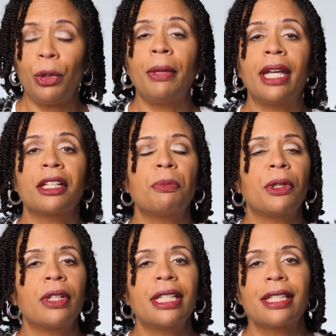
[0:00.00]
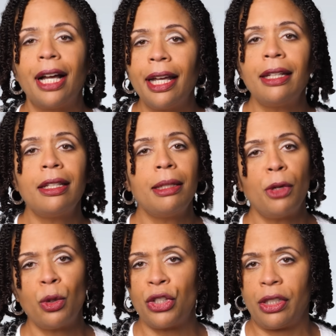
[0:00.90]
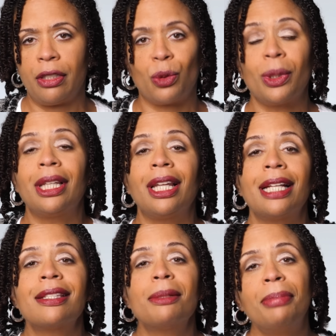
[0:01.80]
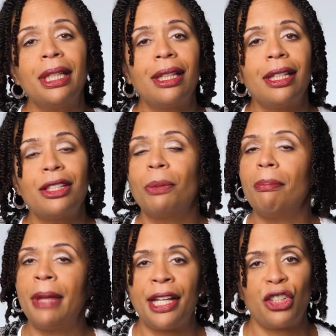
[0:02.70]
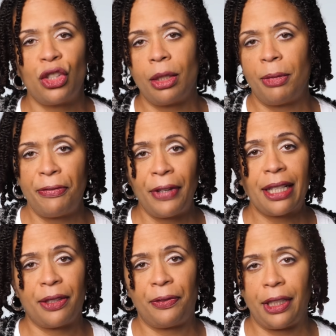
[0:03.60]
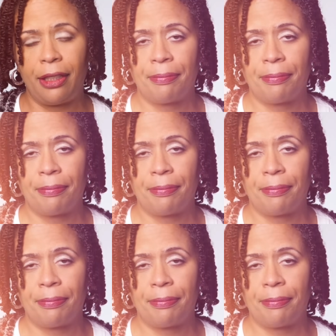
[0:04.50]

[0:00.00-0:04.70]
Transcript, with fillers: we may experience heightened emotions with less ability to manage them effectively.